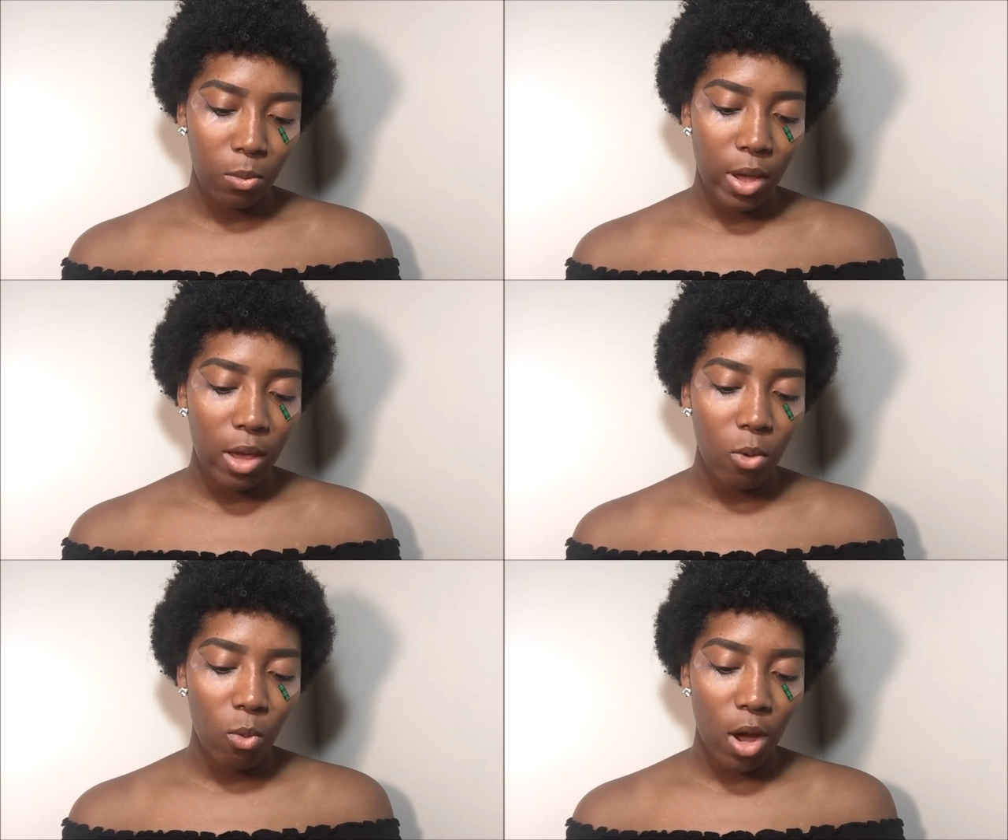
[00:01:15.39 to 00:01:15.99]

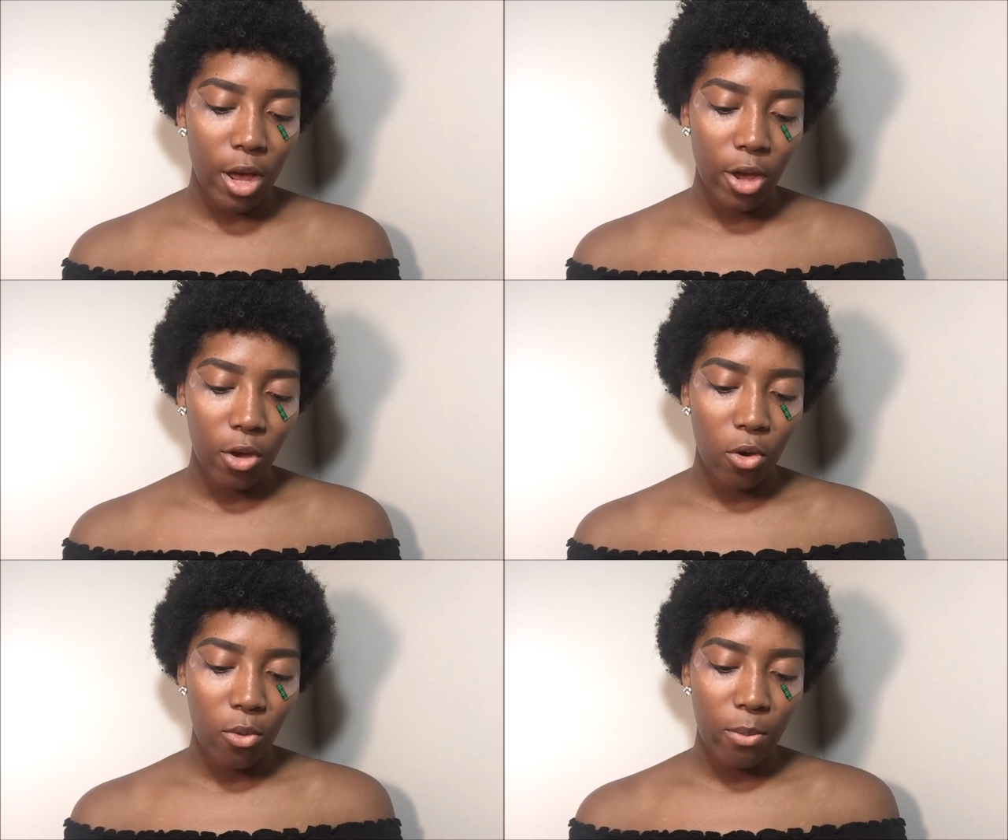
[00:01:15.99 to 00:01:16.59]
Wet n
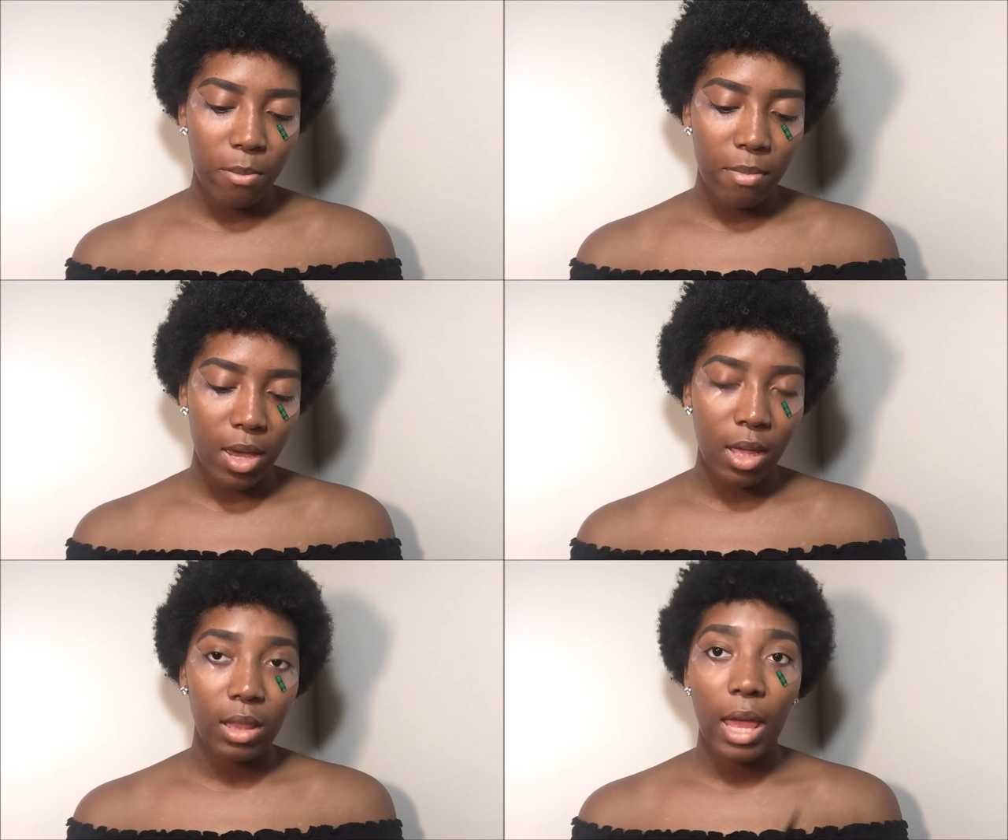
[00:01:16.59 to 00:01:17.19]
Wild
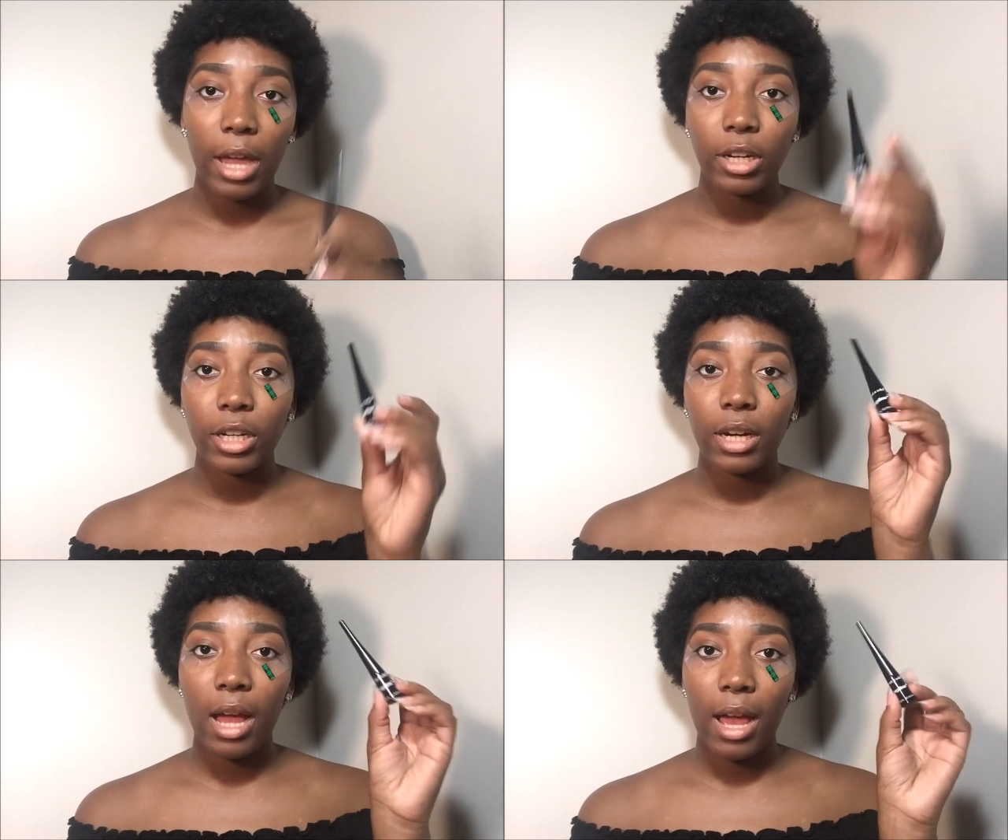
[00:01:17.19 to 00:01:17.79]
Mega
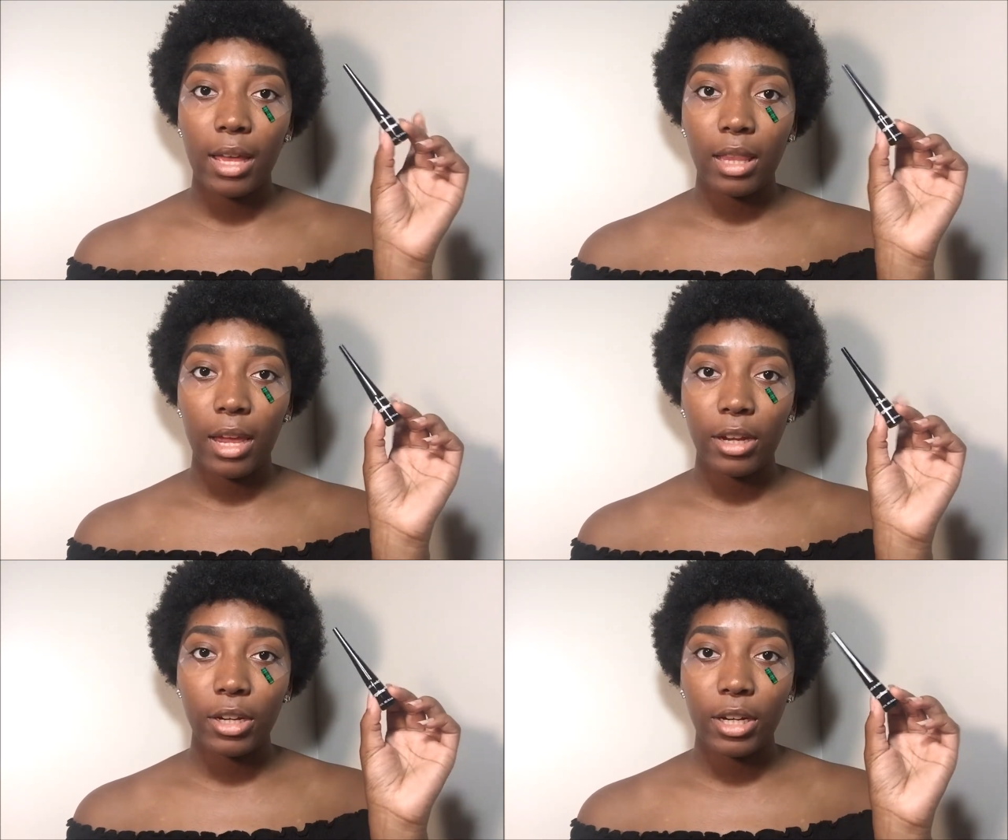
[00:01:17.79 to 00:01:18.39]
Liner
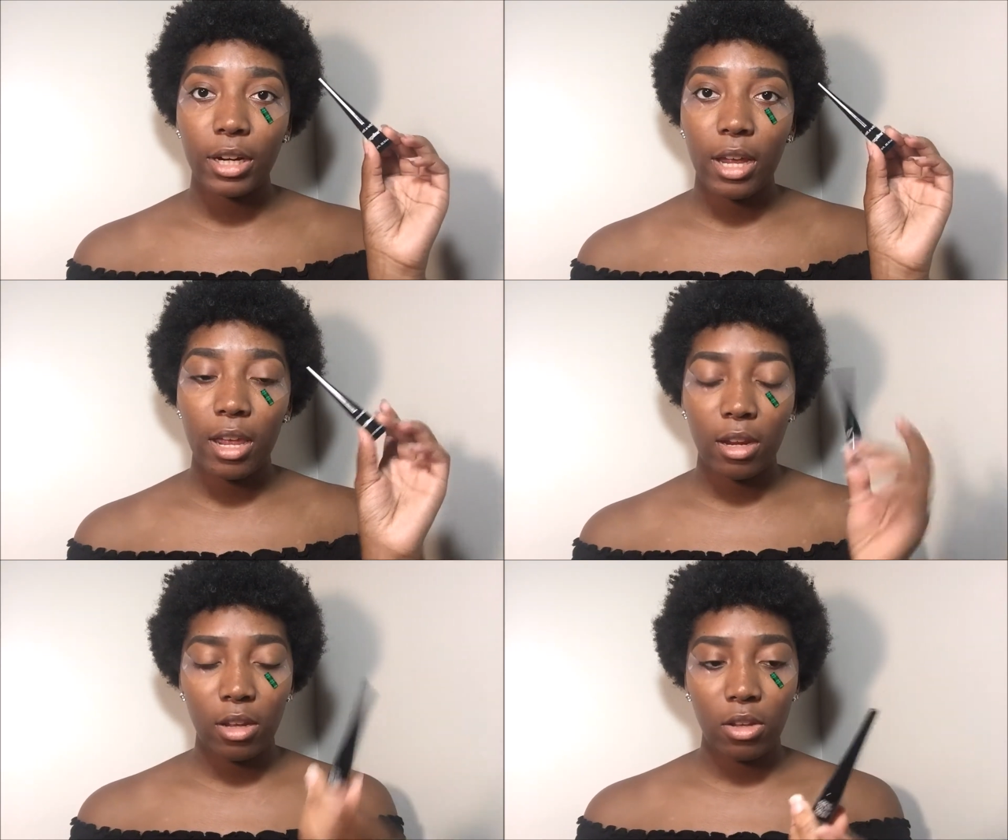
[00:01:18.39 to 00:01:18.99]
eyeliner
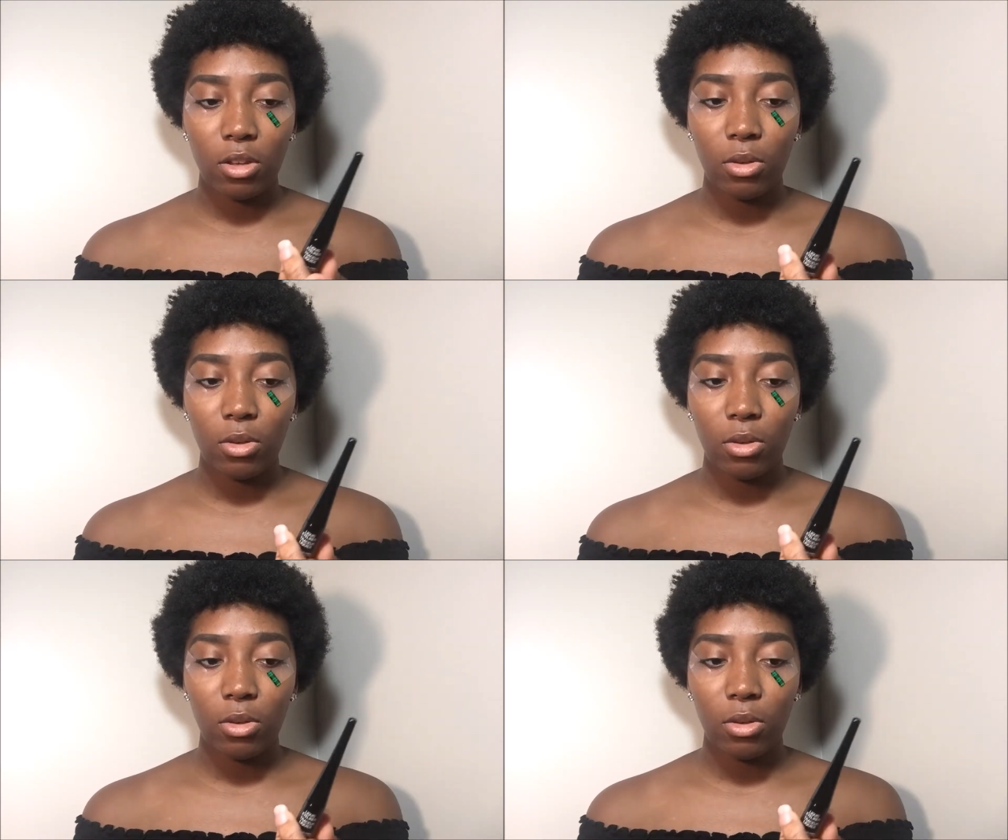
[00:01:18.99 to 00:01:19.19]
and I